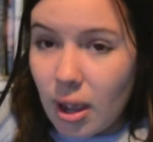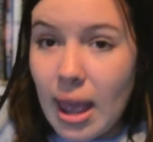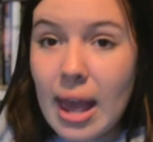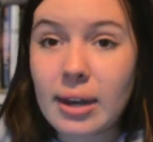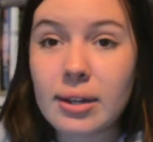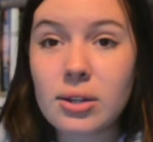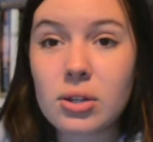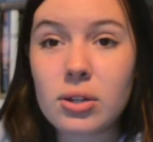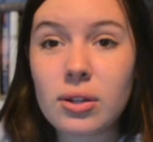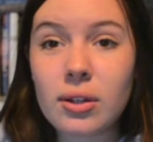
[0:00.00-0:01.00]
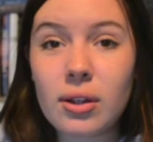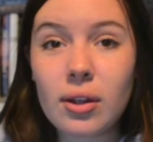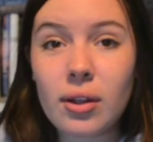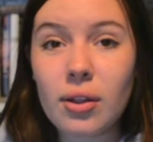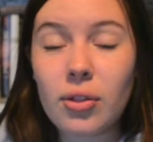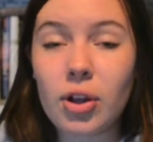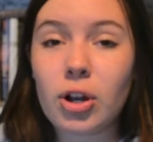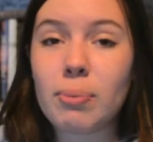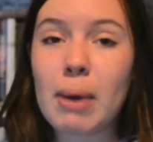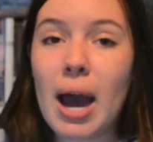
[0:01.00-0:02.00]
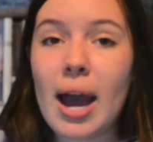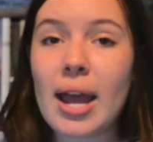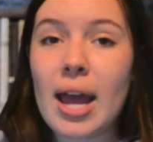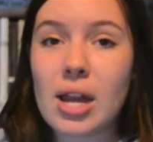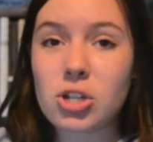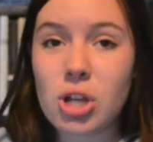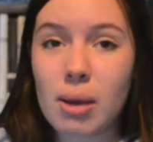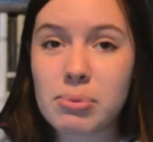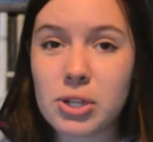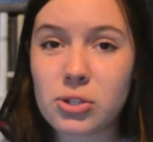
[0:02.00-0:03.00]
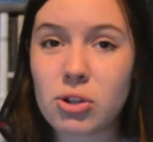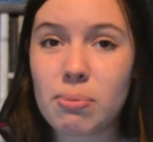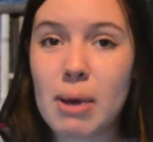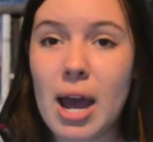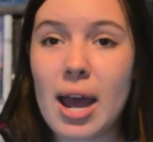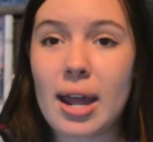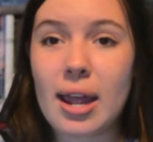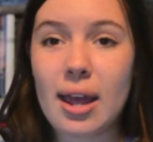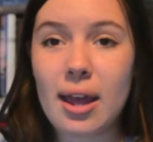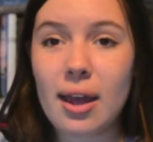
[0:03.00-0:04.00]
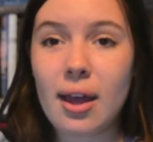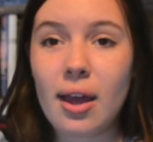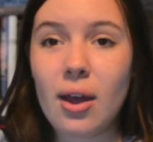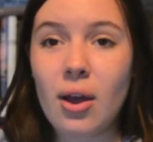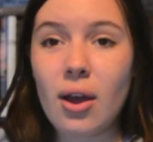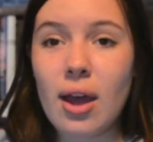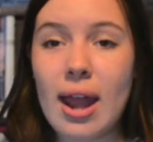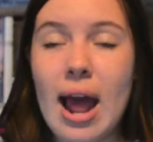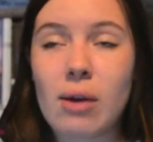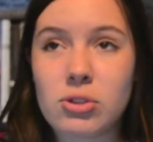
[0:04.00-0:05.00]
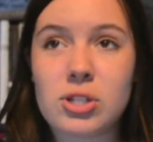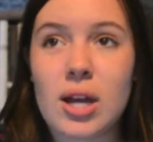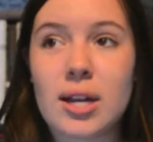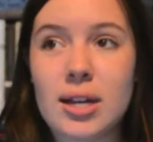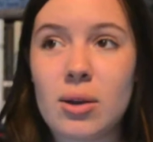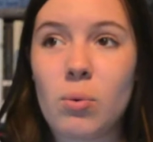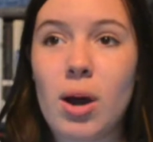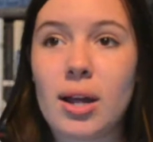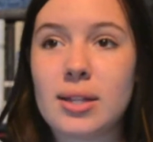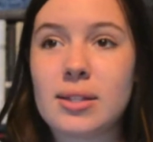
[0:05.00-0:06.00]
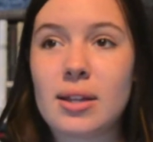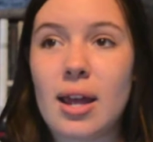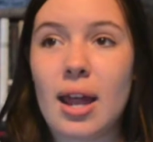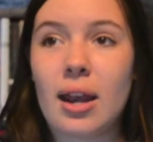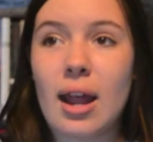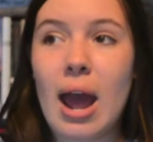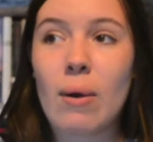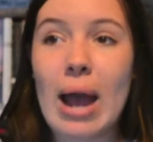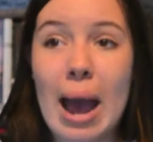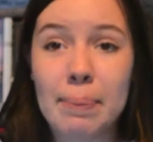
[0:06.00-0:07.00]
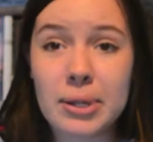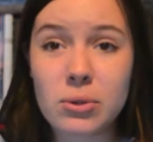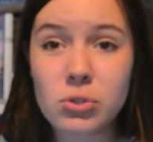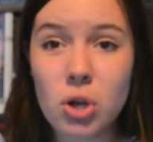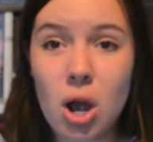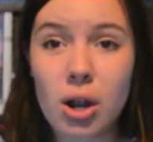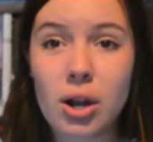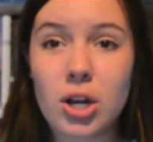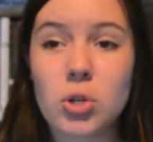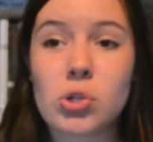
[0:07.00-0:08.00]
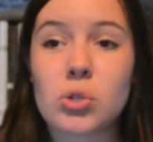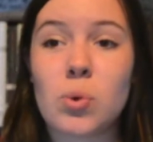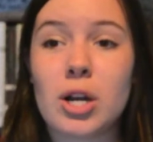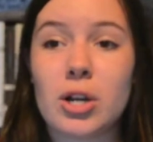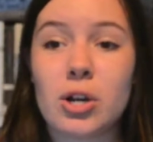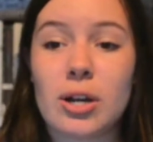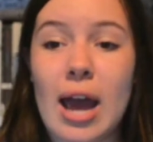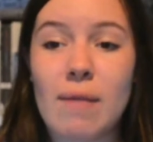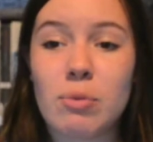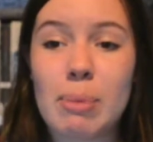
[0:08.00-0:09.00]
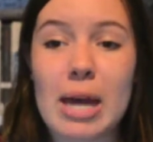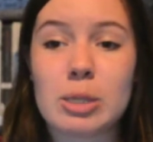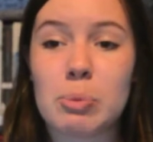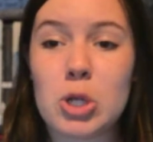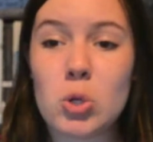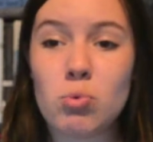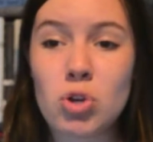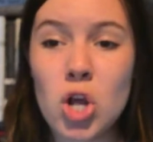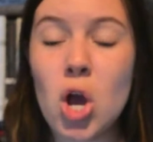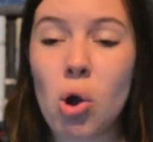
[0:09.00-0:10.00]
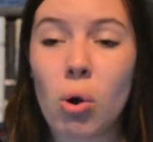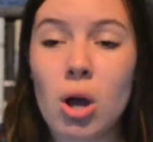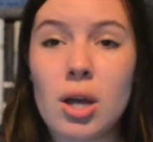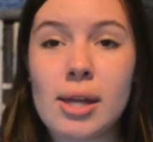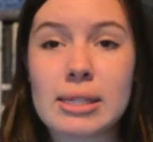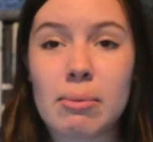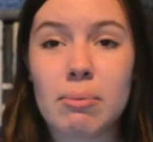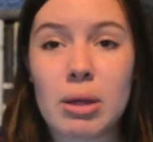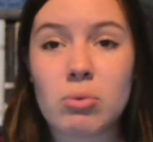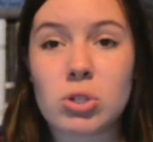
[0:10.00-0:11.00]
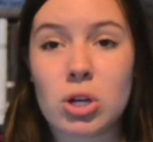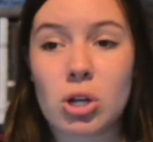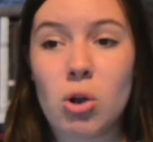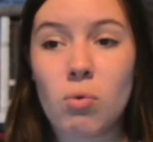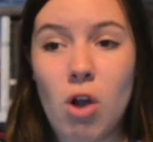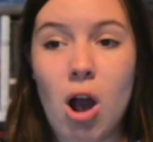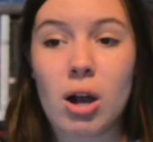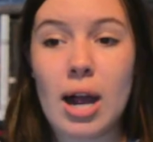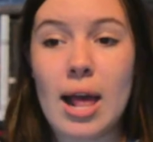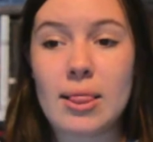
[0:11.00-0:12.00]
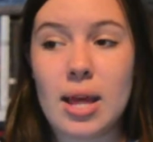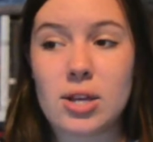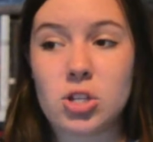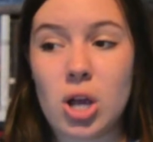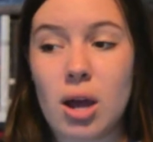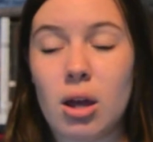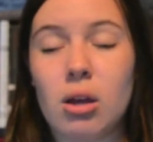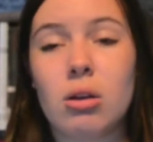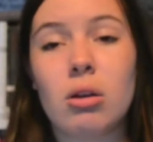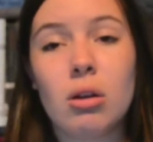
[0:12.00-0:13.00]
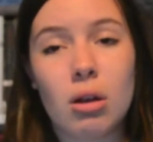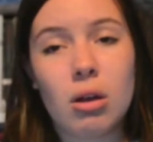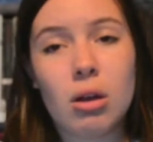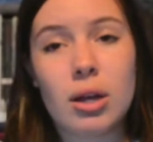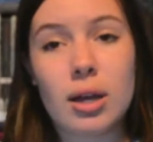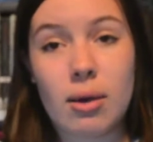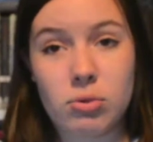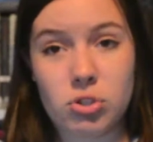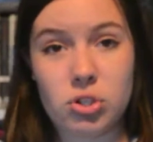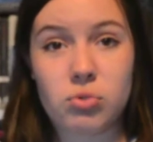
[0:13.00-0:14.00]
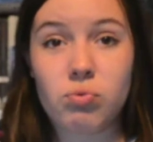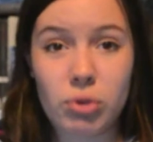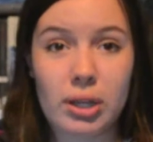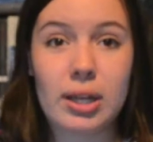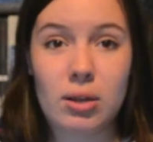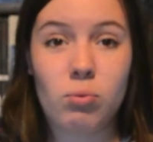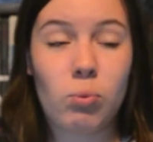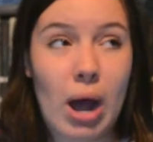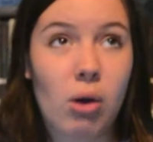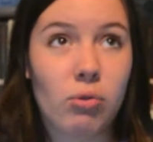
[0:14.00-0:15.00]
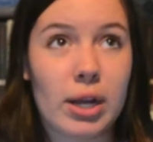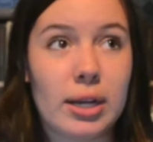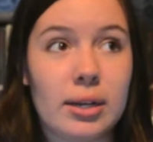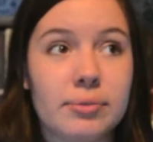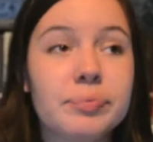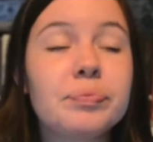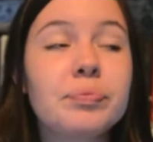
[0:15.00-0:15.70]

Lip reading: And their goodbye, and Chubbs' goodbye, and how sudden it was, and how happy you saw her, and you just wanted her to have the best, but you knew something was going to go wrong, and then that was just really well written.